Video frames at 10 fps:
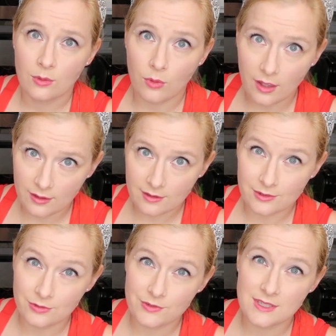while the
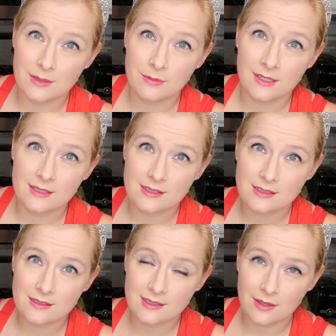10-15
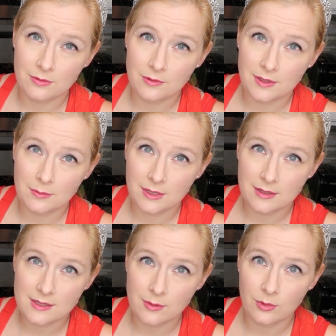
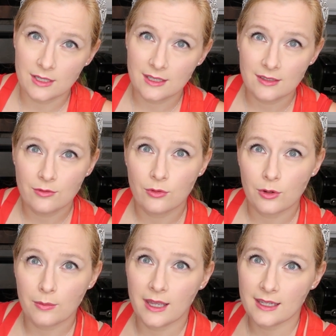minutes I'm waiting
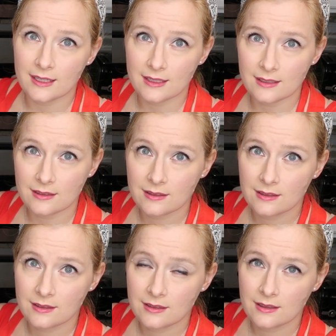for my
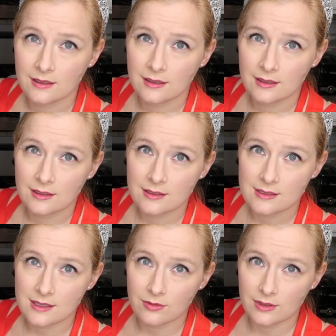
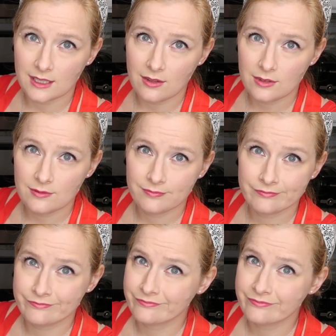stuff in the oven,
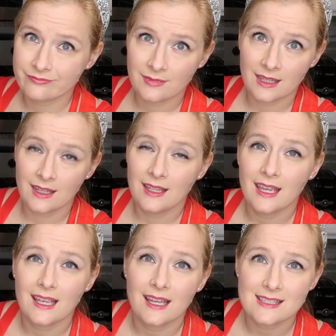
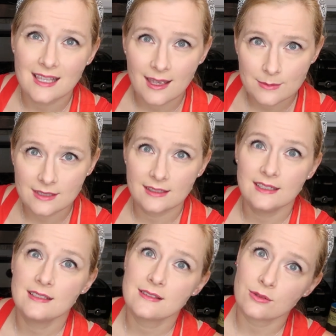got time to
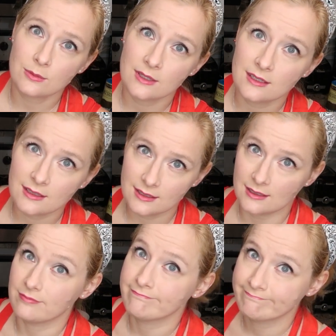lean, so I'm going to
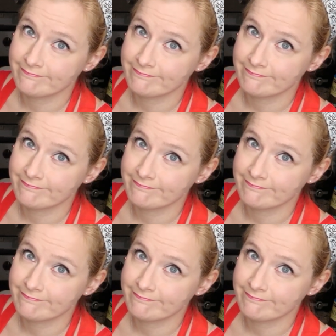clean.